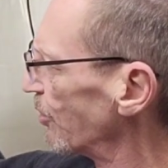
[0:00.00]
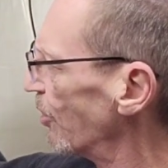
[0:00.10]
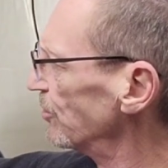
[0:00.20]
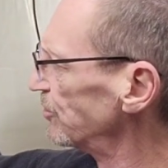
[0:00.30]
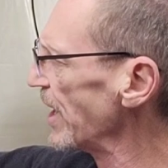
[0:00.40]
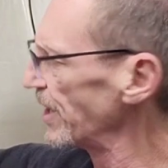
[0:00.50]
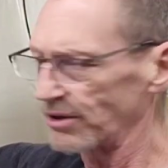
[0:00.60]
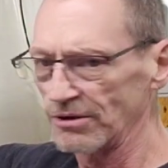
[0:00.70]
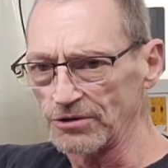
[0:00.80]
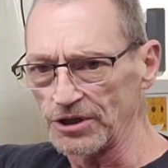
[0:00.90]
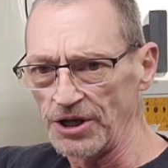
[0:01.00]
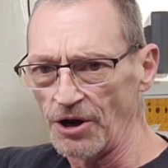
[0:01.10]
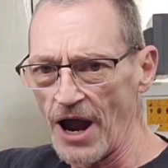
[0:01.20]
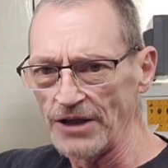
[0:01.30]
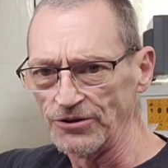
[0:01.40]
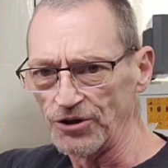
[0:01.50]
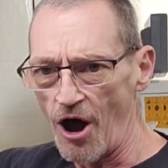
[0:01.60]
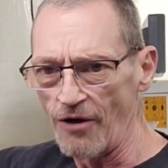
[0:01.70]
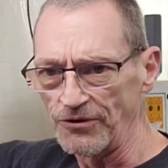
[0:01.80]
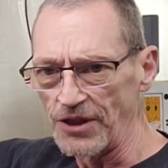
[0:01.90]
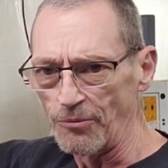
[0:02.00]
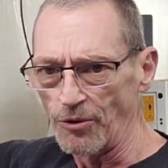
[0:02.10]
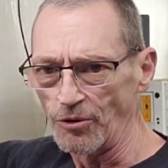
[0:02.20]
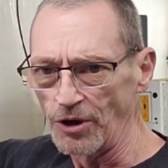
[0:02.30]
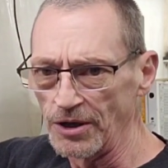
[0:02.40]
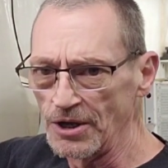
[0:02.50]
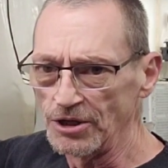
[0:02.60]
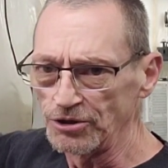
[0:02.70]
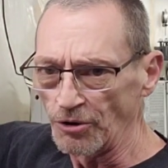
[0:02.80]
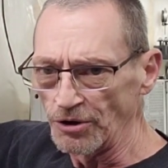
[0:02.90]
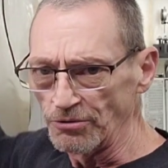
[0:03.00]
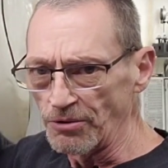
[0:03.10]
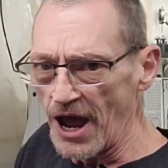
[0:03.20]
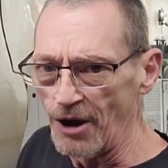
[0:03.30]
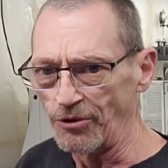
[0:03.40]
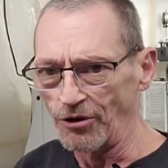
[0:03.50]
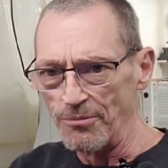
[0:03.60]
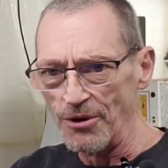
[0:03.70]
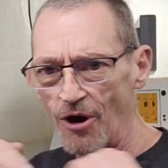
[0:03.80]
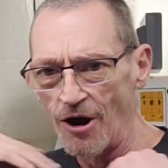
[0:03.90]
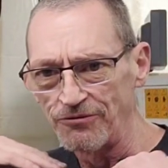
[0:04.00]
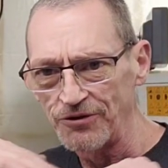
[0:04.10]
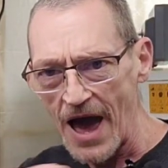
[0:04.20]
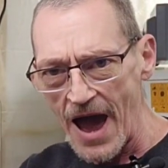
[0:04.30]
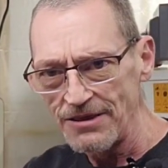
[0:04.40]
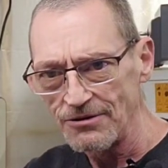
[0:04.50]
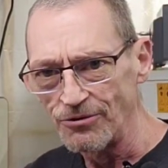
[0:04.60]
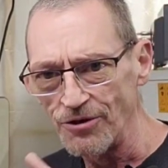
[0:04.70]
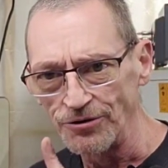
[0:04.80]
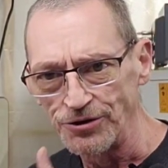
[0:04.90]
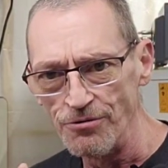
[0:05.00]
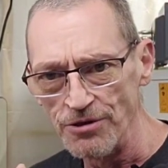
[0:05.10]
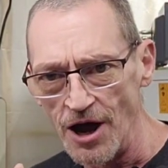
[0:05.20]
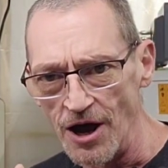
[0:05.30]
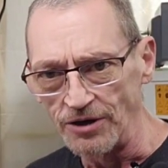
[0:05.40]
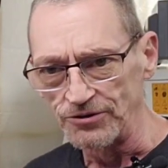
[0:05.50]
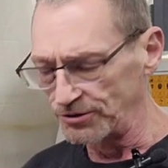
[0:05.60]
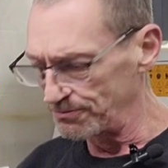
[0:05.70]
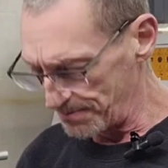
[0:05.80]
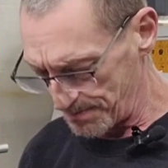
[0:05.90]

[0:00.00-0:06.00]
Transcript: We're going to clean our edges off, and then we're going to turn it around. We're going to mill our flat with our 2 lugs.